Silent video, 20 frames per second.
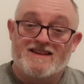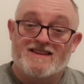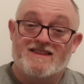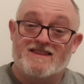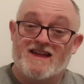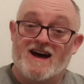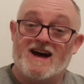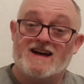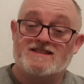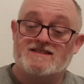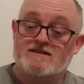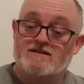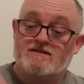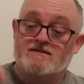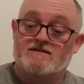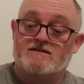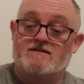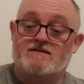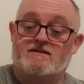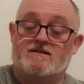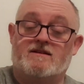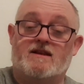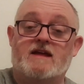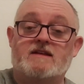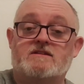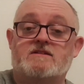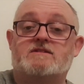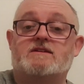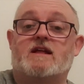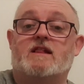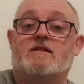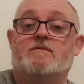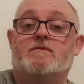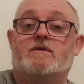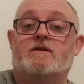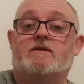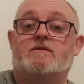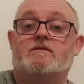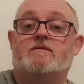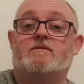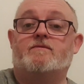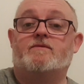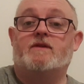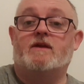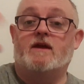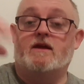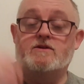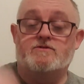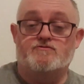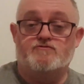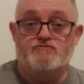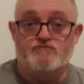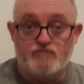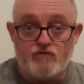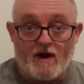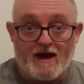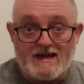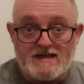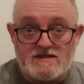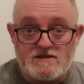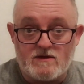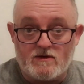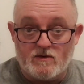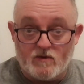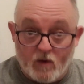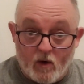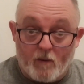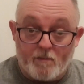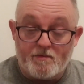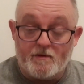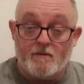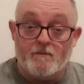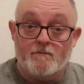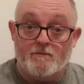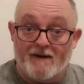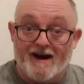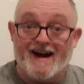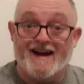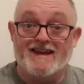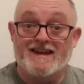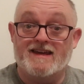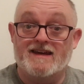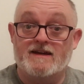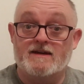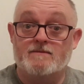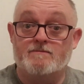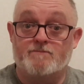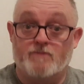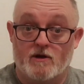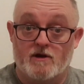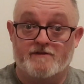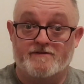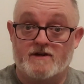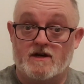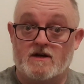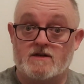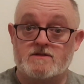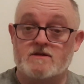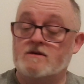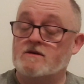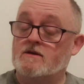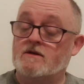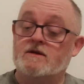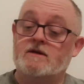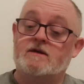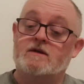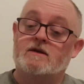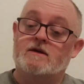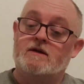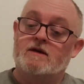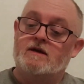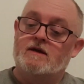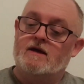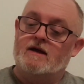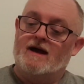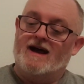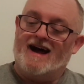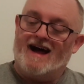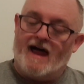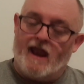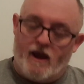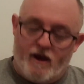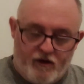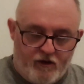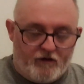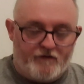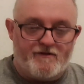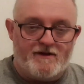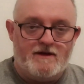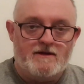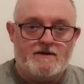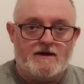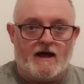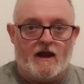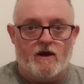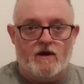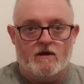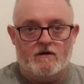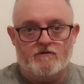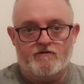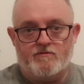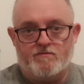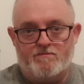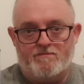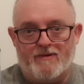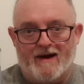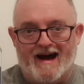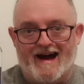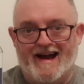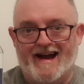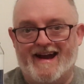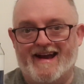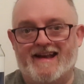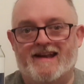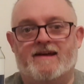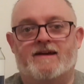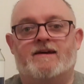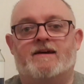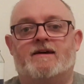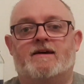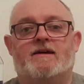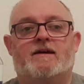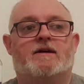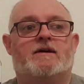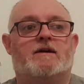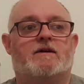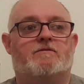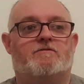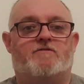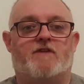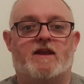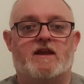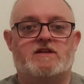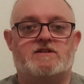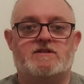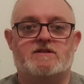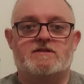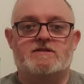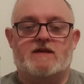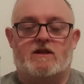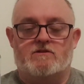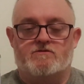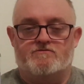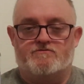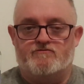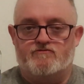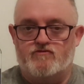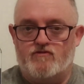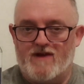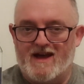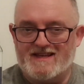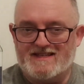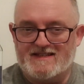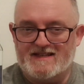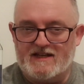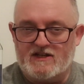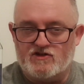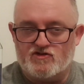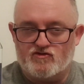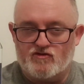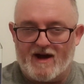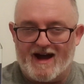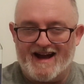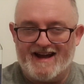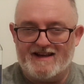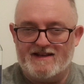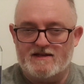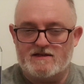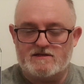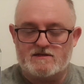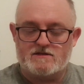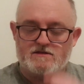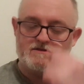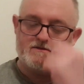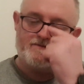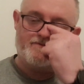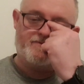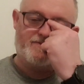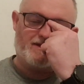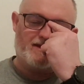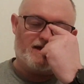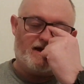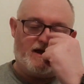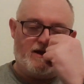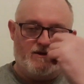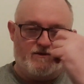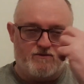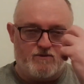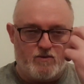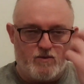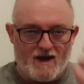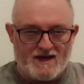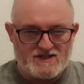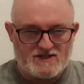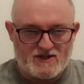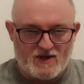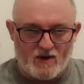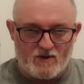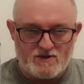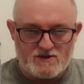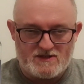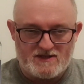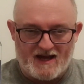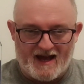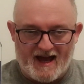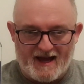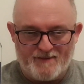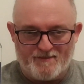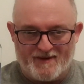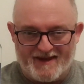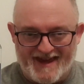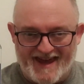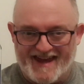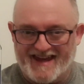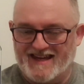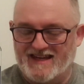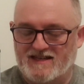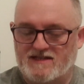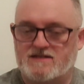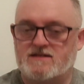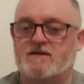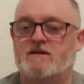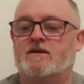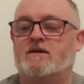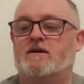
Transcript: That, ladies and gentlemen, is right up my boulevard. I love it. I love pine finishes. I love resiny dryness. I love West Coast IPAs.